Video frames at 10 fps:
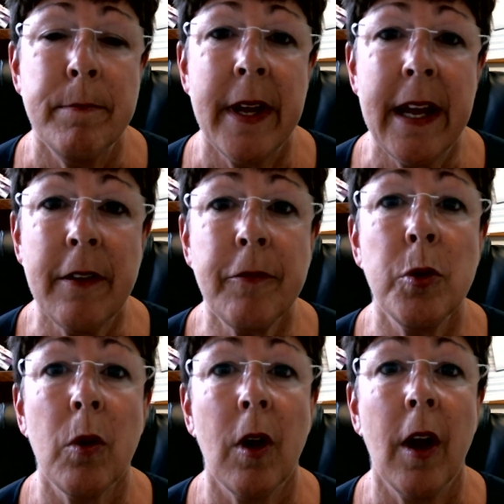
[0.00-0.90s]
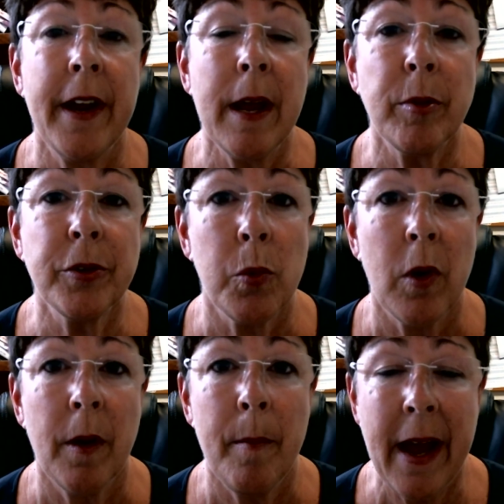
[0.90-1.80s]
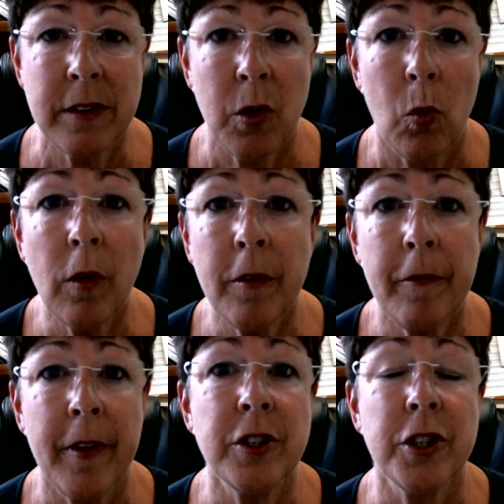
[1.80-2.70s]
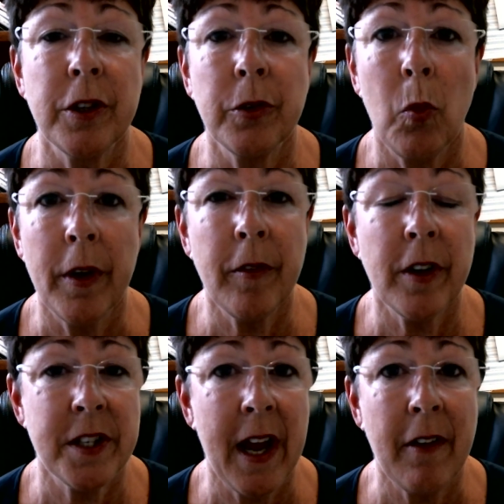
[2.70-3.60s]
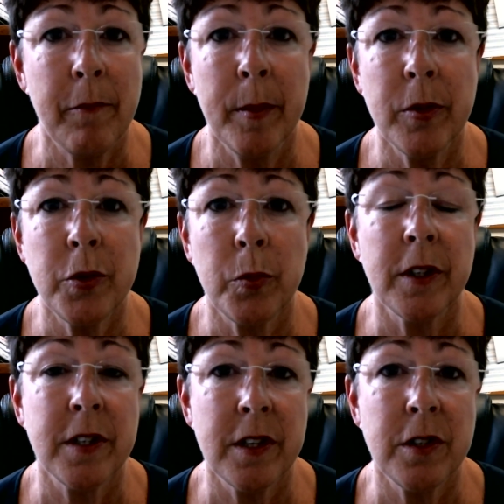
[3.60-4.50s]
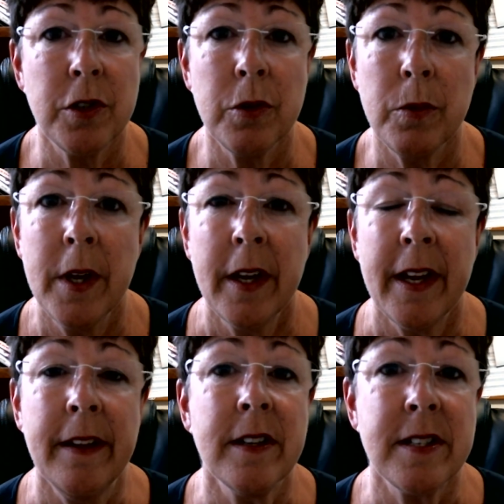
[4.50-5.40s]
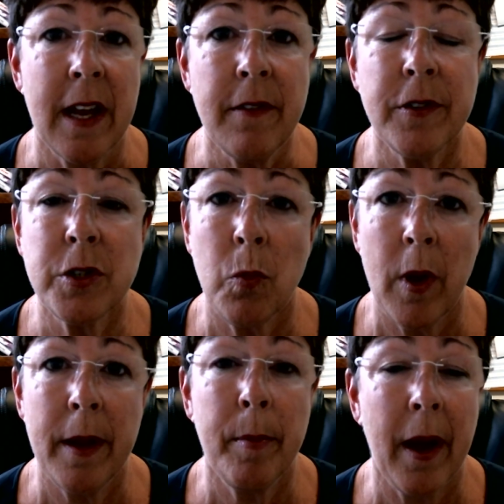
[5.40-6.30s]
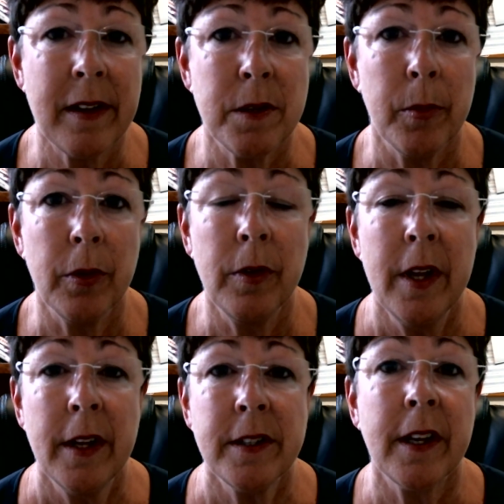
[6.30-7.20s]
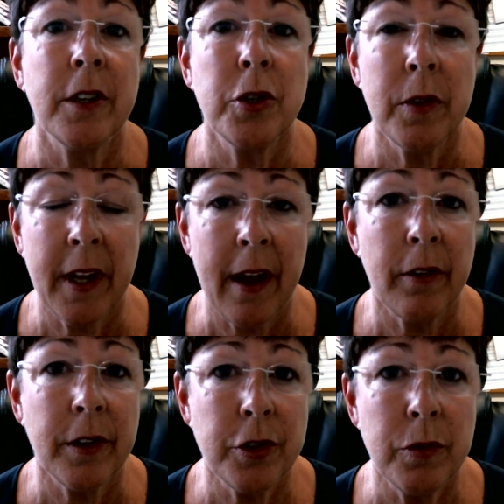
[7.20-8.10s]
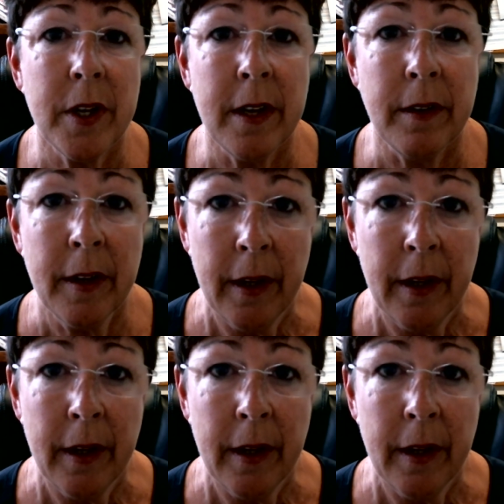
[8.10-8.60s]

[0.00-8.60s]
If you are unable to wear a mask or a face shield, one of our staff members will assist you in the safest way possible to get you the care that you need.